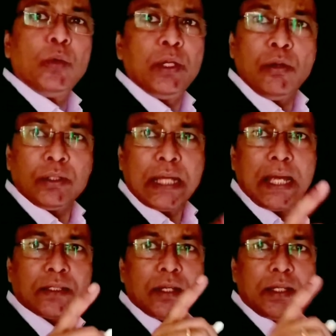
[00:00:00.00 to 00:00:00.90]
We know
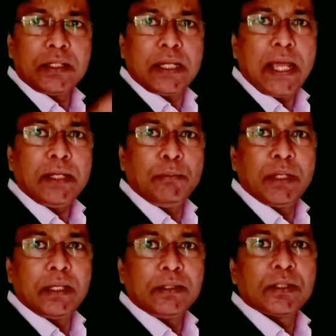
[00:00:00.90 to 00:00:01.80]
that
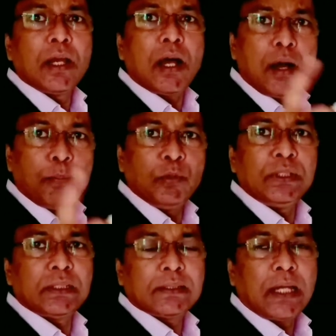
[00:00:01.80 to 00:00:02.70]
tan means
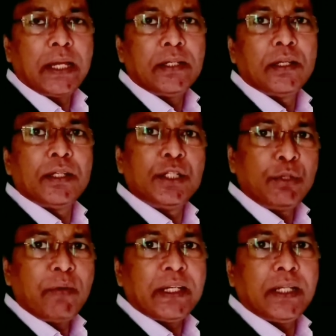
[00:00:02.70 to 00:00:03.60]
opposite side
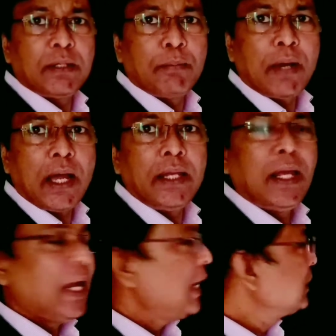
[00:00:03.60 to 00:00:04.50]
divided
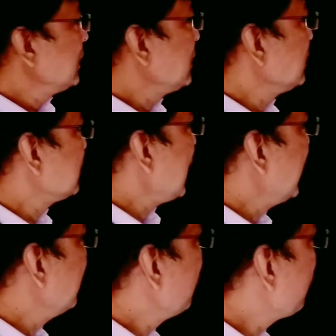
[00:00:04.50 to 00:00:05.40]
by adjacent
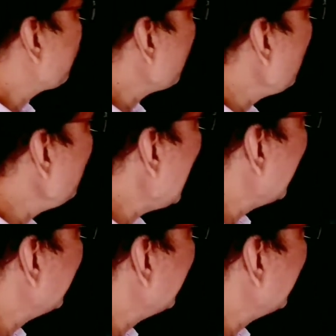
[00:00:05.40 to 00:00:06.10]
side. From